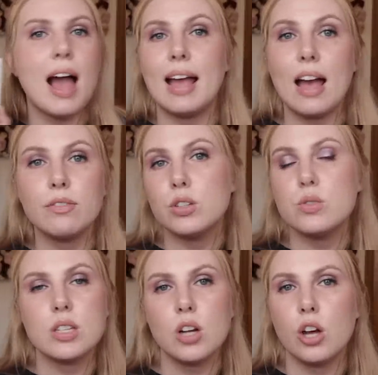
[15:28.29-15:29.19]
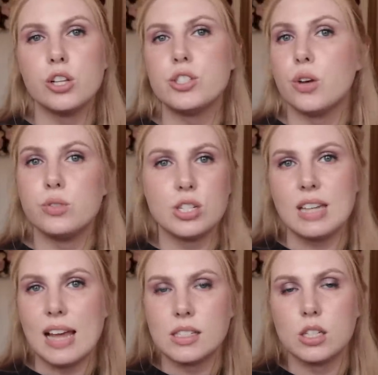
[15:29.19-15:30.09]
I have used it on its own just
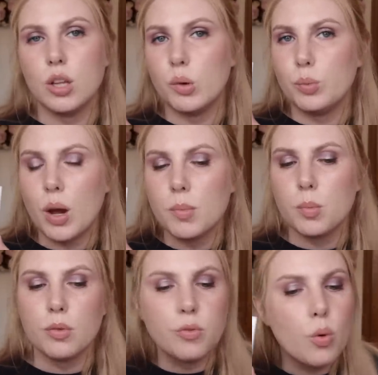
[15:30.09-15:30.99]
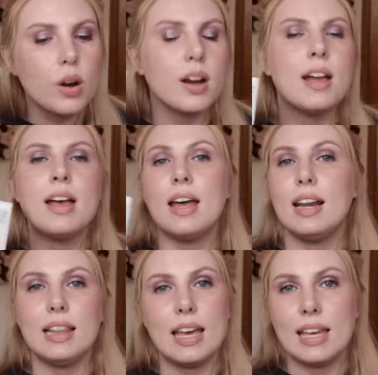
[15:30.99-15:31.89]
as a glowy primer before, and
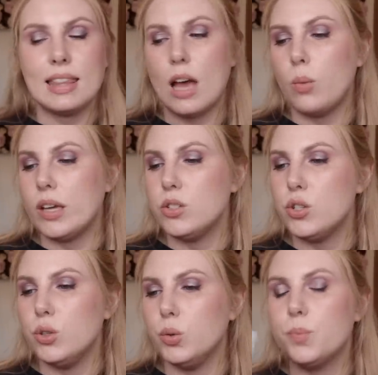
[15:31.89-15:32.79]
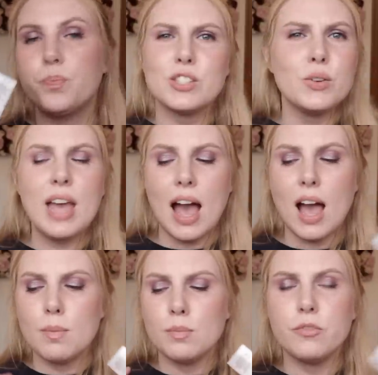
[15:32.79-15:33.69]
I like it that way too. So yeah,
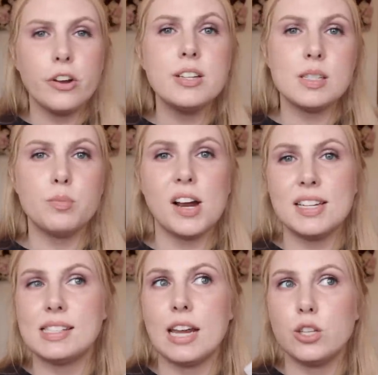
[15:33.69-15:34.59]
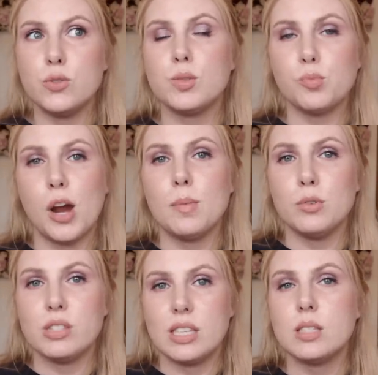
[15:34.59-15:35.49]
I'm very surprised I use
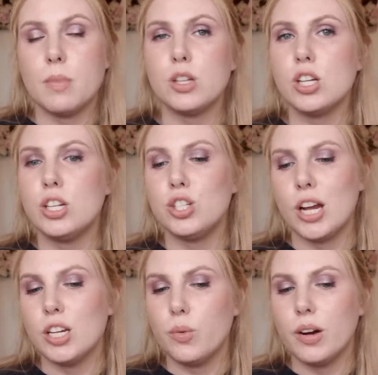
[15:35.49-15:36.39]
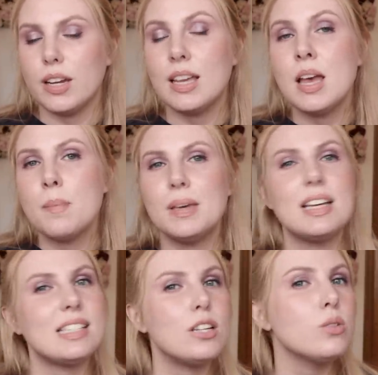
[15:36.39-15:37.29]
primers this much in January
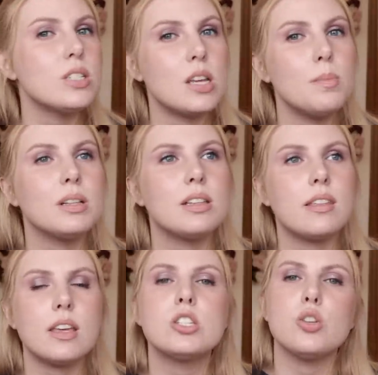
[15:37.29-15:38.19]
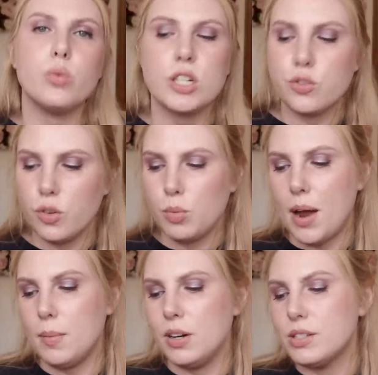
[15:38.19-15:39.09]
because I don't typically think to reach for
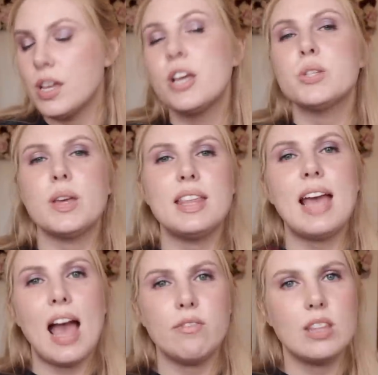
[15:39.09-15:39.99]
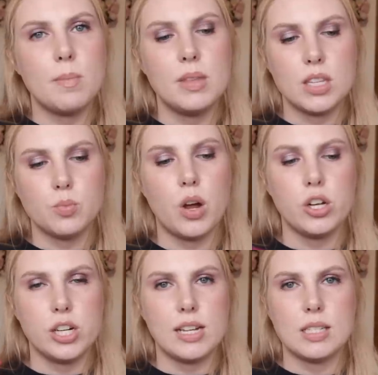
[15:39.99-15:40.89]
primers. So I think having them in this
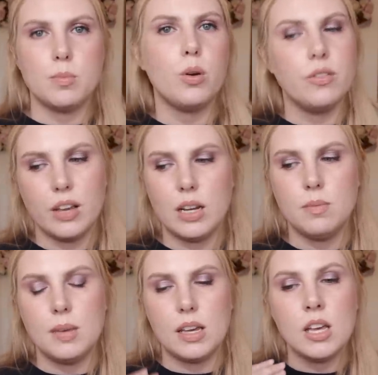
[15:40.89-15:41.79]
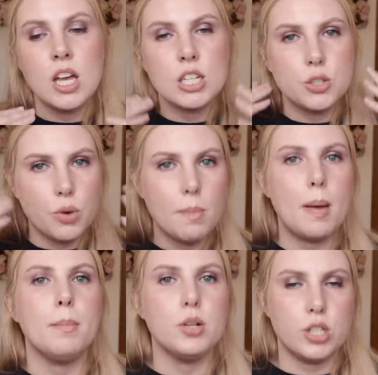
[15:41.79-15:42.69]
project has motivated me to
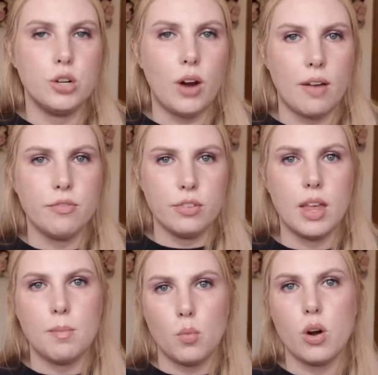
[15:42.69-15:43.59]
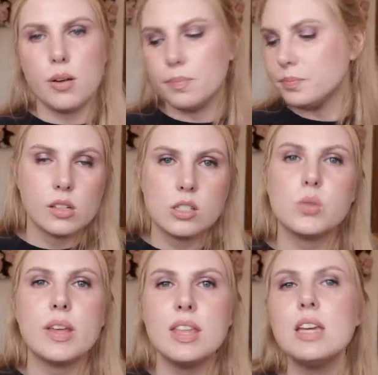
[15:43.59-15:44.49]
remember to grab for them more.
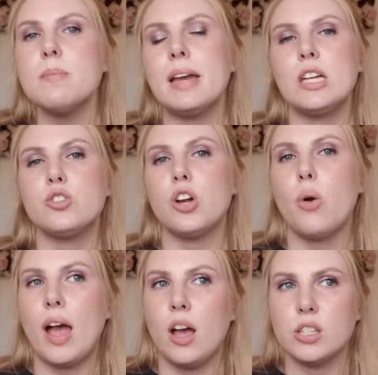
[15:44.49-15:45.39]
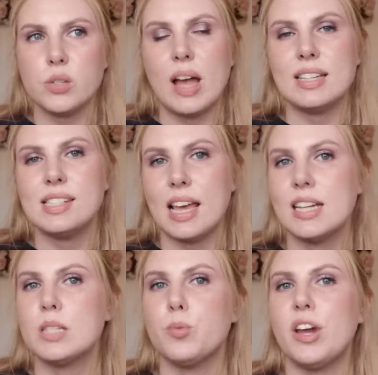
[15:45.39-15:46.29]
So I think in my intro, I also had
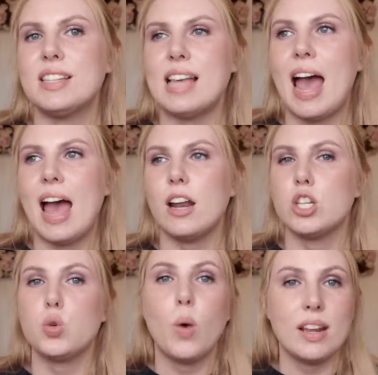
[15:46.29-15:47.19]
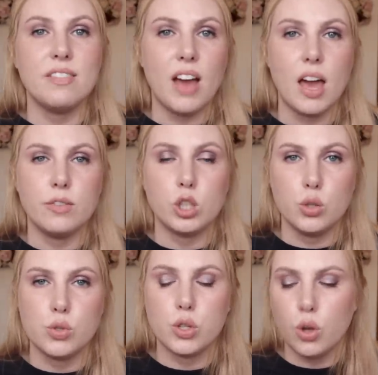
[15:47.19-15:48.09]
setting sprays at a 25
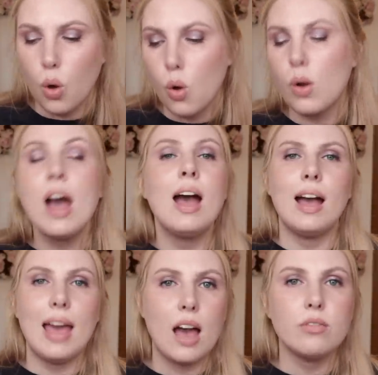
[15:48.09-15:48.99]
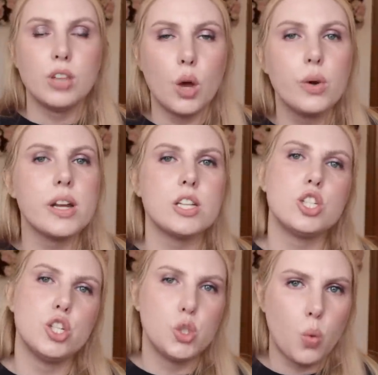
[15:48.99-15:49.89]
use goal. I have lowered it
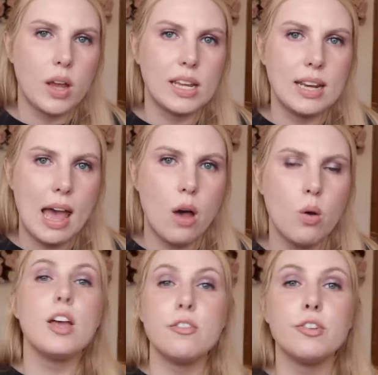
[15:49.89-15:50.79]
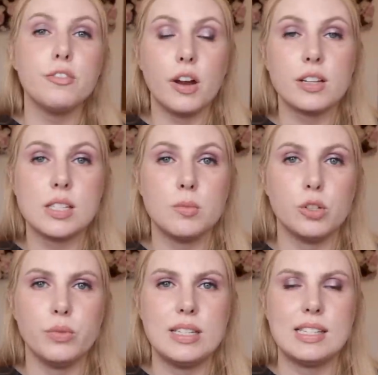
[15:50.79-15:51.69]
to 20 now. And for very
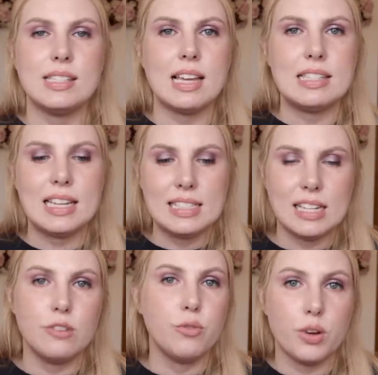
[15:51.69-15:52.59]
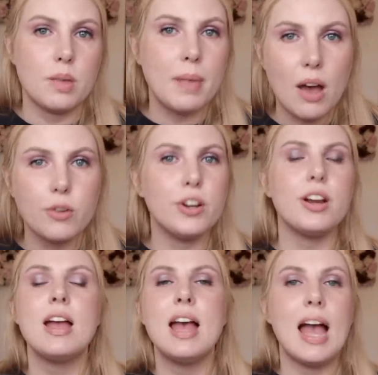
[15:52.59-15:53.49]
similar reasons as I did for the
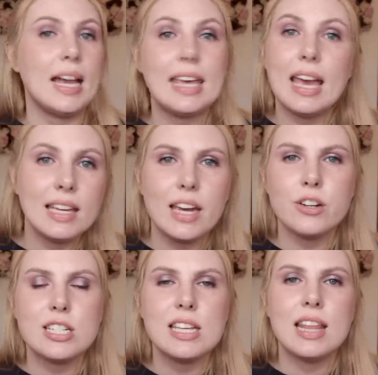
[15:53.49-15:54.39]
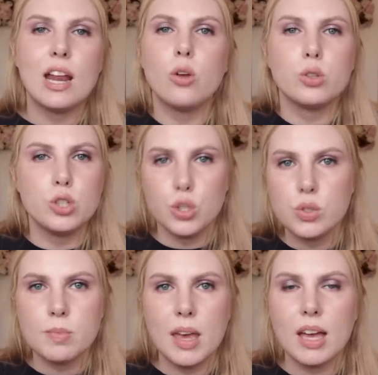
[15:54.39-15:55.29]
powder, I can't guarantee that I'll
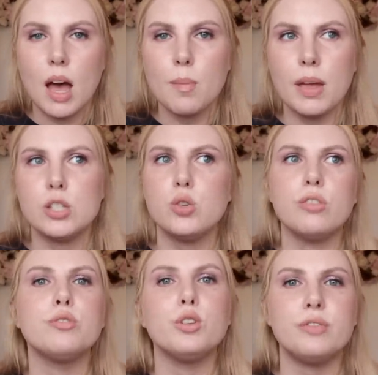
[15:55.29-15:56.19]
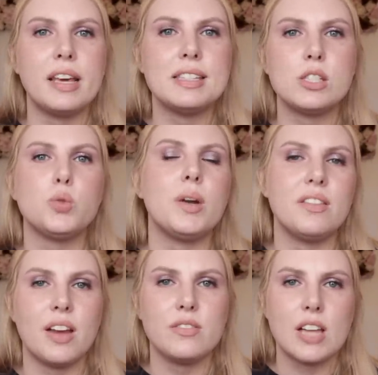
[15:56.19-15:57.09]
use makeup and do a full face
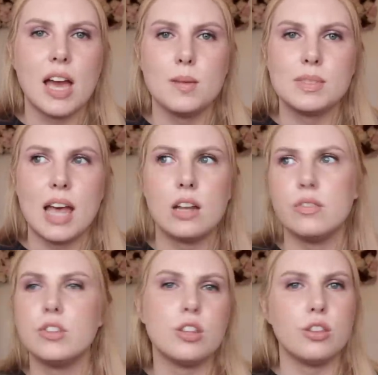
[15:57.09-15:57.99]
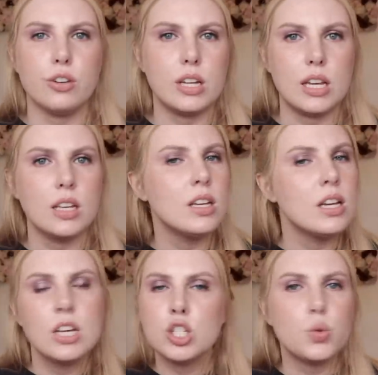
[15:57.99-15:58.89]
25 times out of the
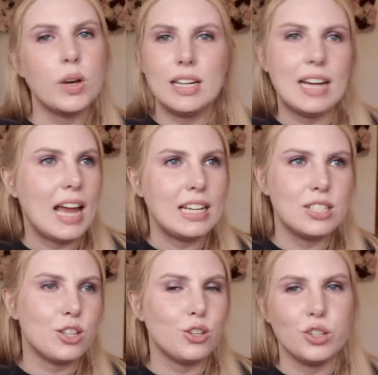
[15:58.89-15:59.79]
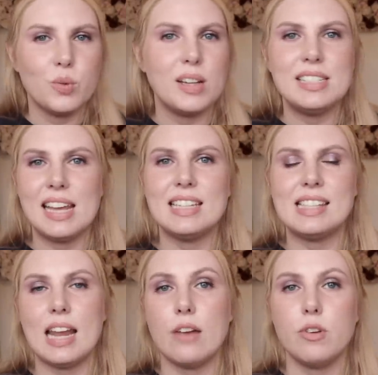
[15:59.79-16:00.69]
29 to 31 days
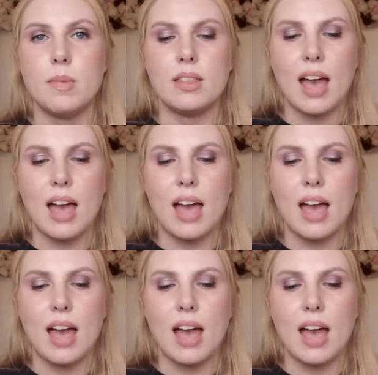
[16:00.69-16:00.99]
that every month